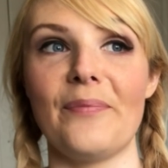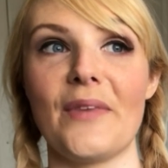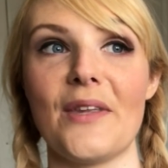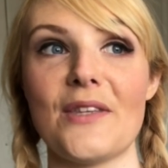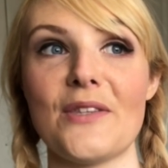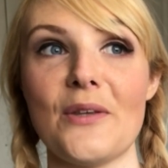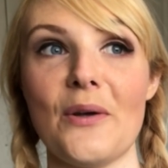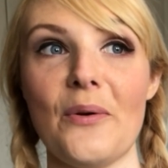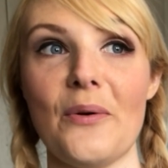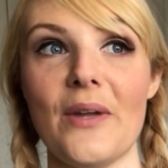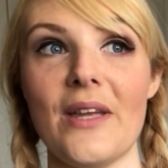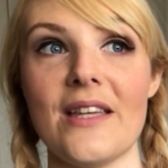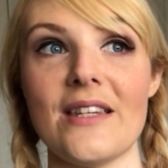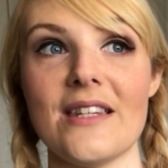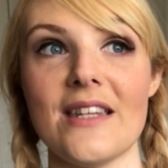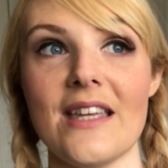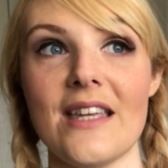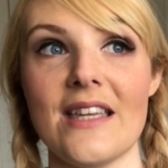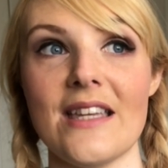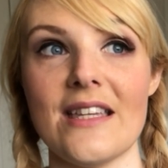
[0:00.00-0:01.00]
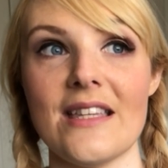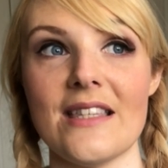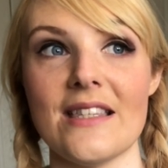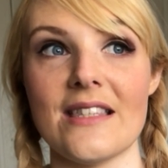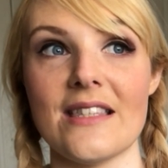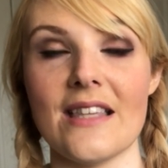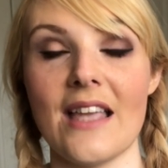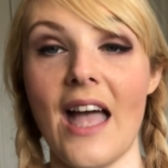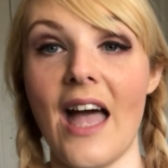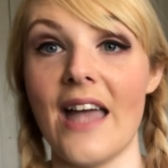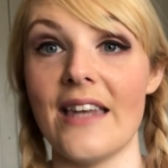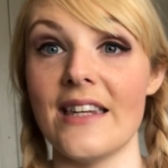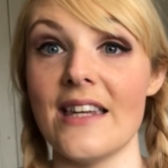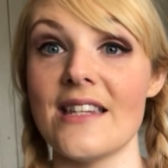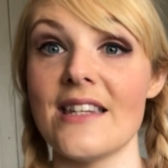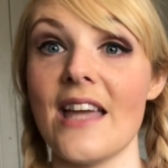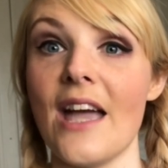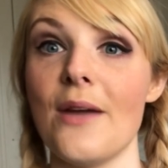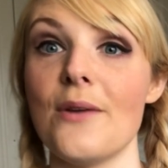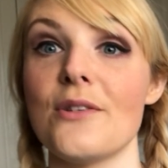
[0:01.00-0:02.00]
So it is knit
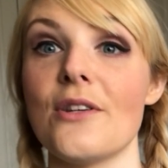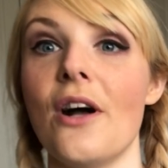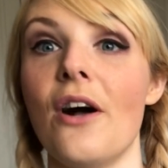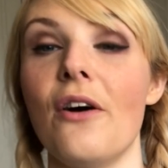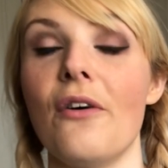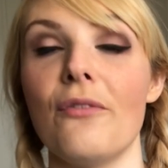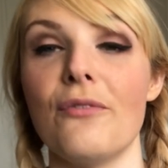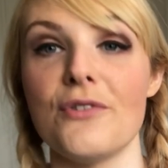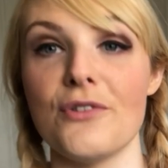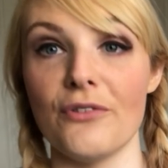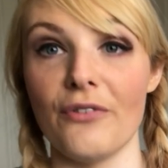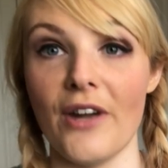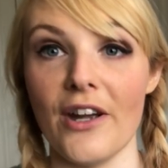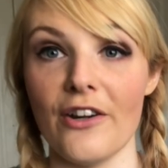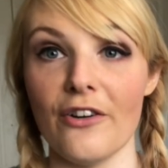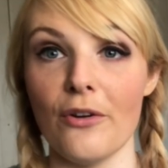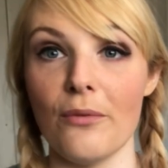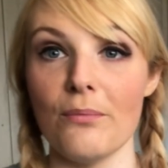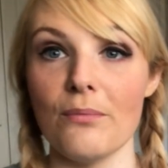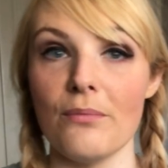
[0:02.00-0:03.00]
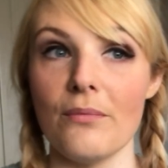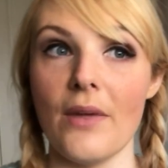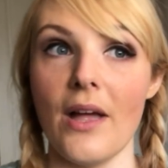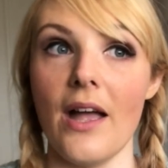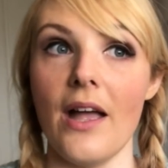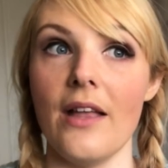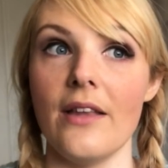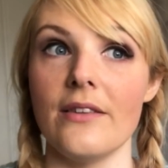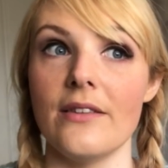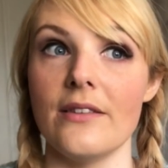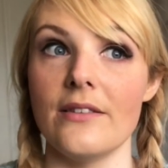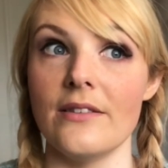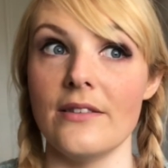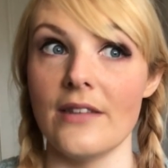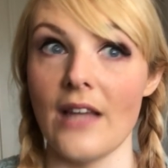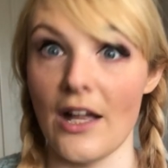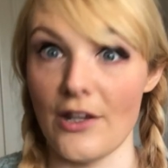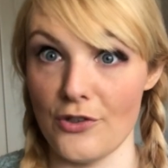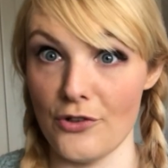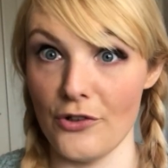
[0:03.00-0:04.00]
out of Durarium
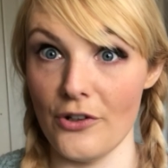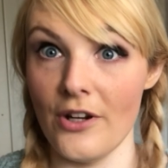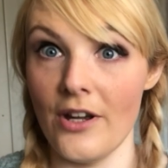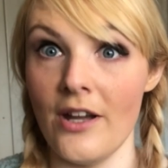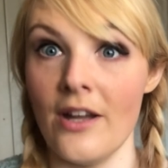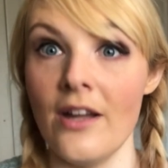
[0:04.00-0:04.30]
Natura,